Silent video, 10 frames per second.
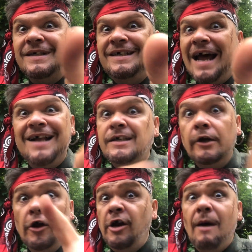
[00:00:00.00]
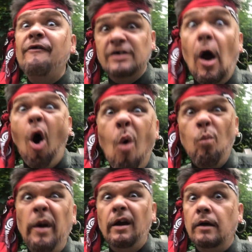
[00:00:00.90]
dads, and whoever's at home
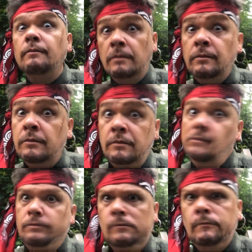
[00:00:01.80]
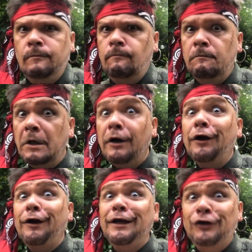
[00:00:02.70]
with you. And
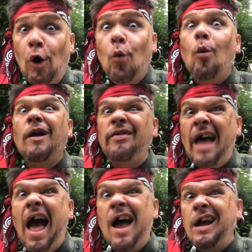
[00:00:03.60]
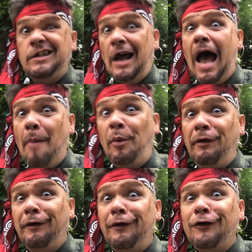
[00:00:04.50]
I don't want that to happen,
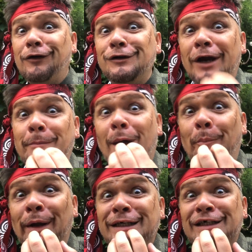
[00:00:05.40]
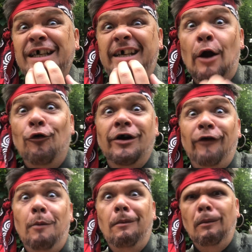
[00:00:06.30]
because I'm a bit scared of
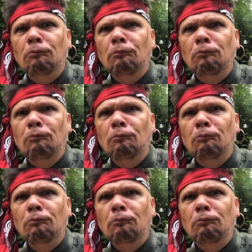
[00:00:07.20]
him.